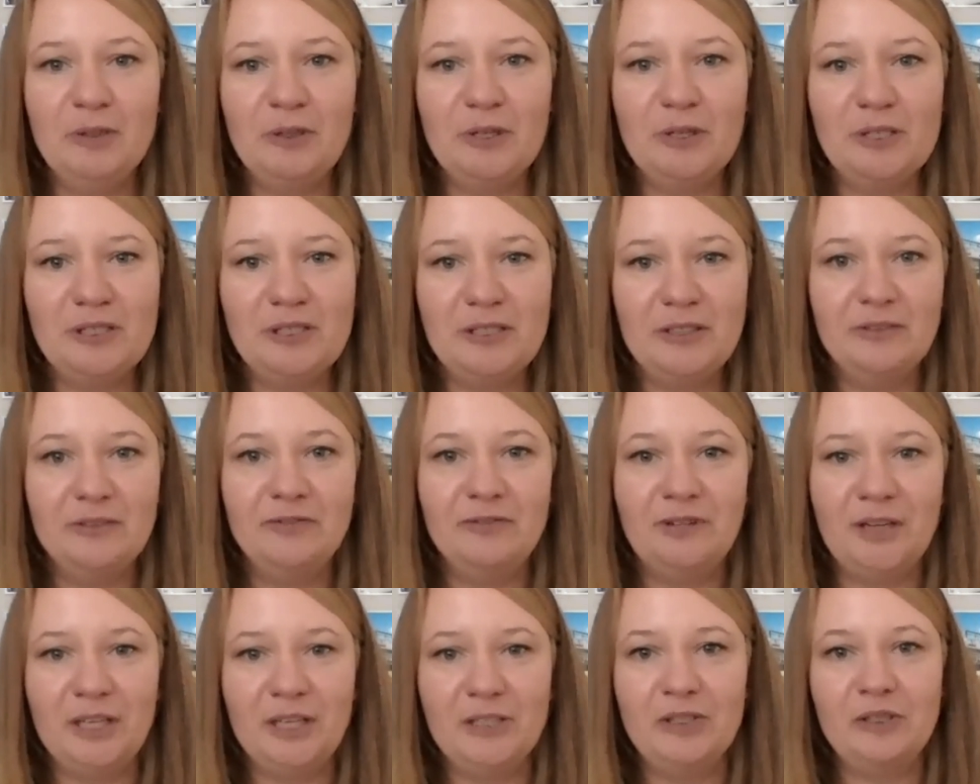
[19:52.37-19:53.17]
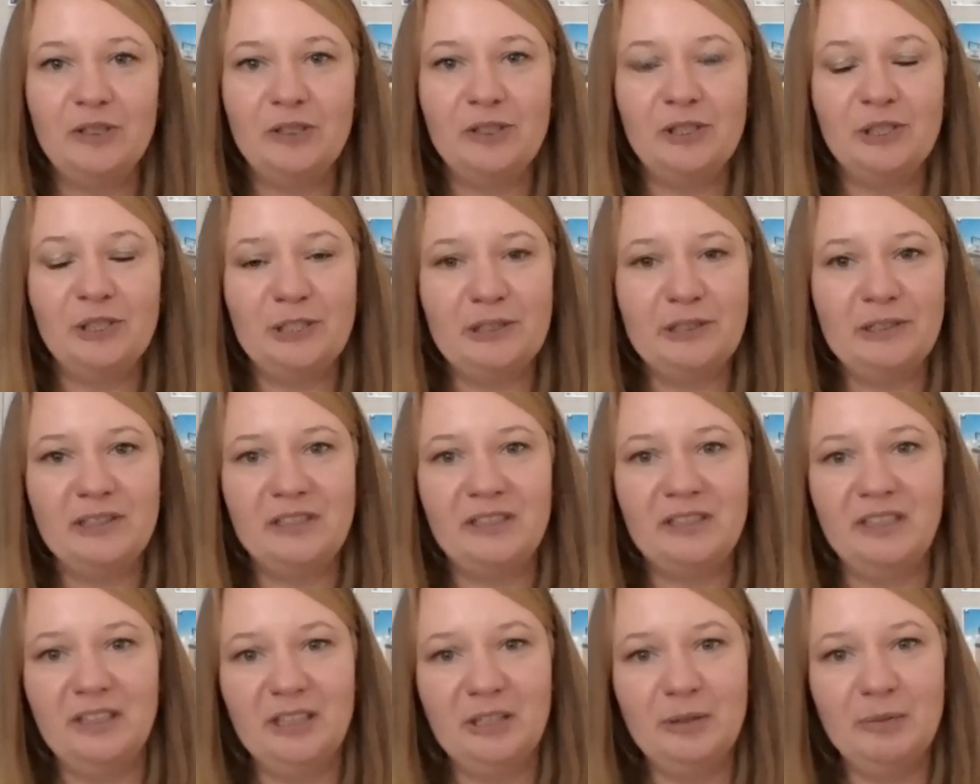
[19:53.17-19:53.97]
be trusted
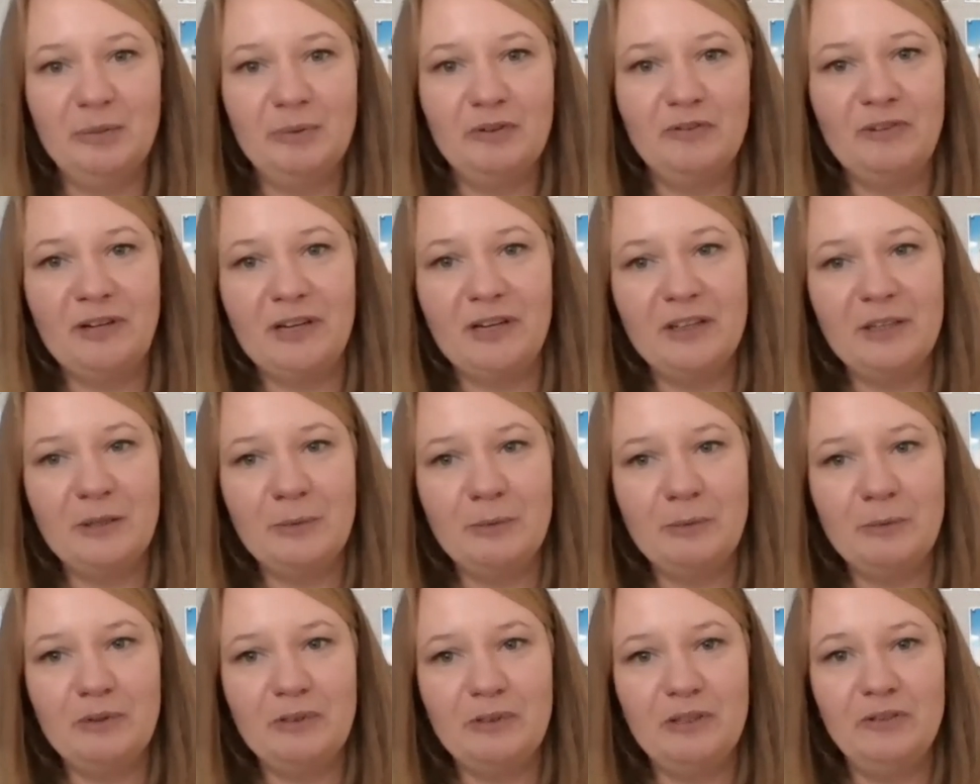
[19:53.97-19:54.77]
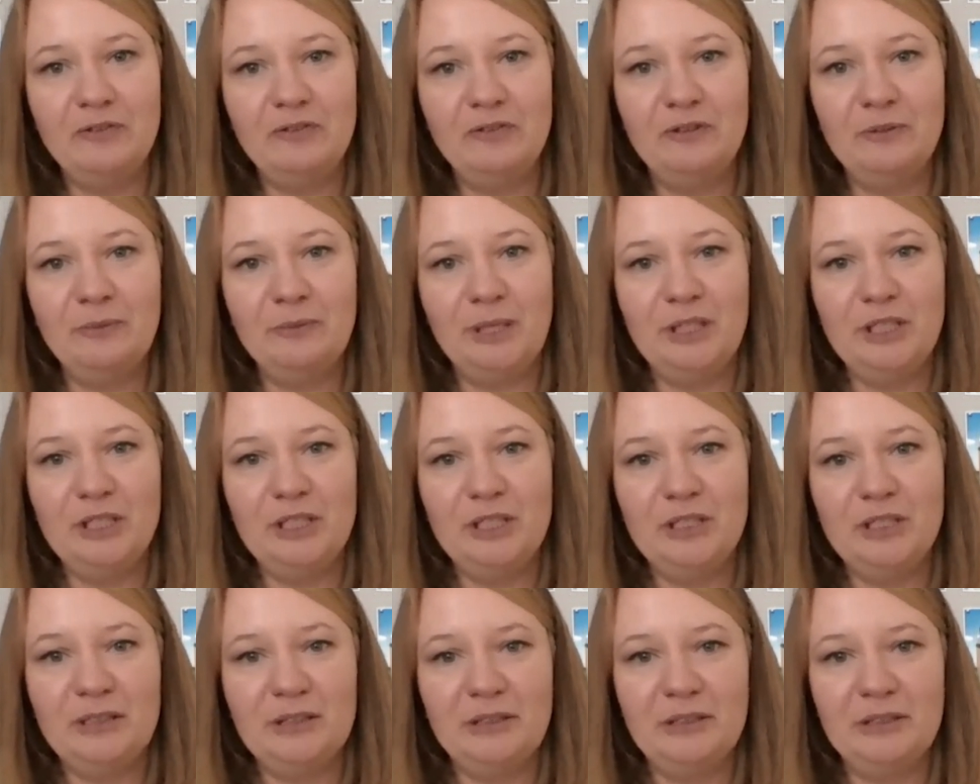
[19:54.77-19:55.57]
advisors, and provide them with the
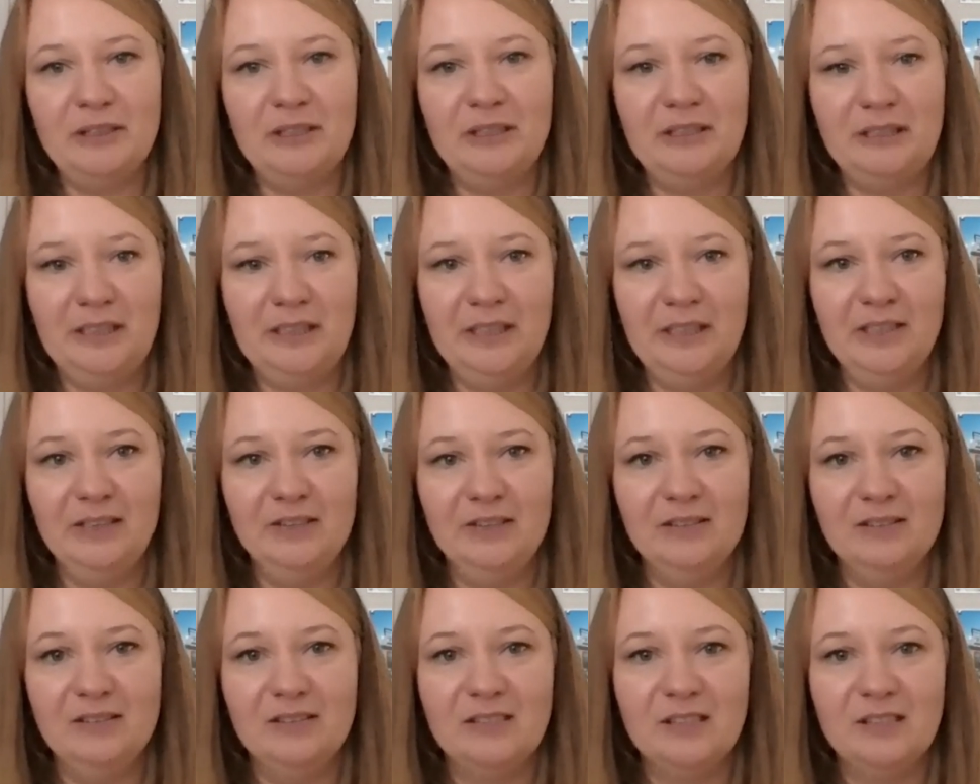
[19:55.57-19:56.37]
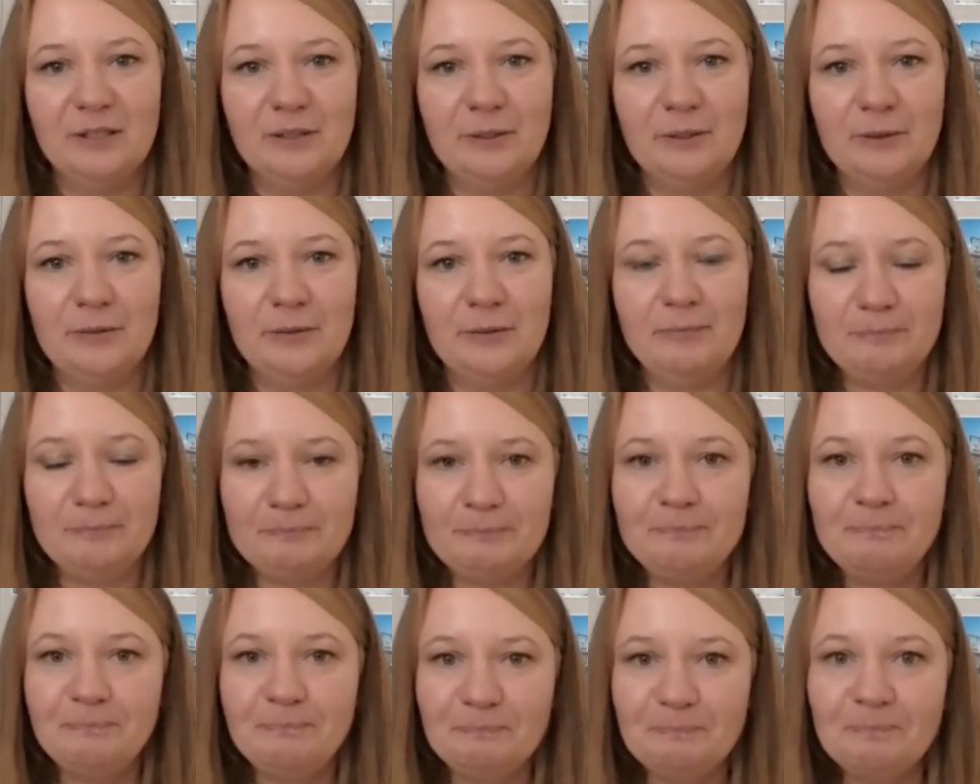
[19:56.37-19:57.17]
information that they need.
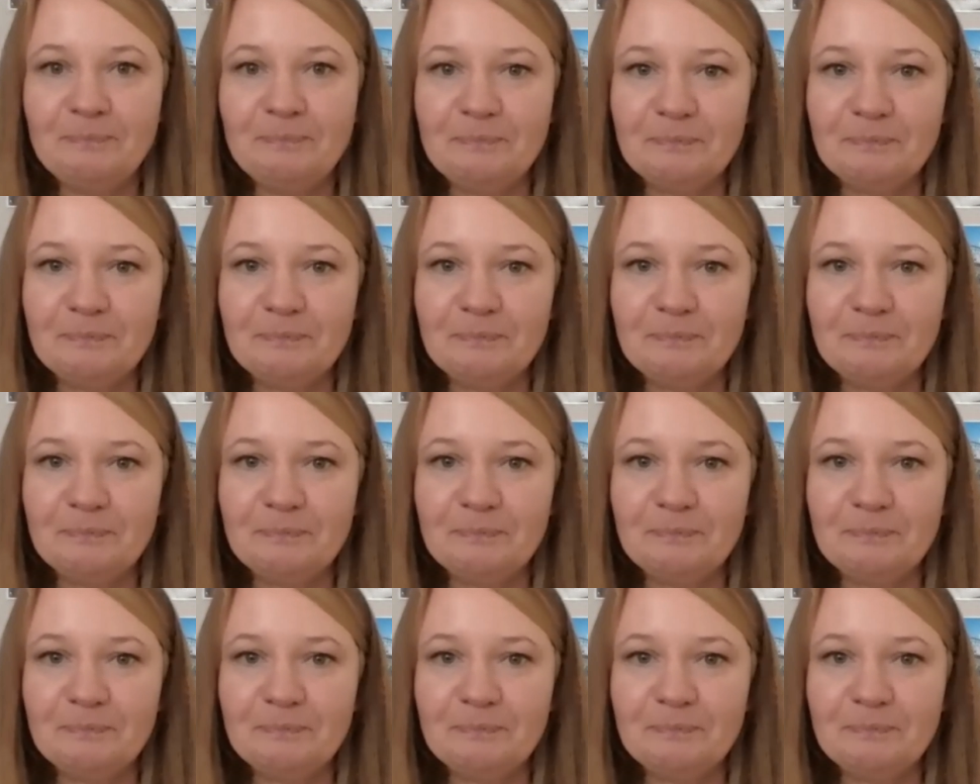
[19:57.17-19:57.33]
So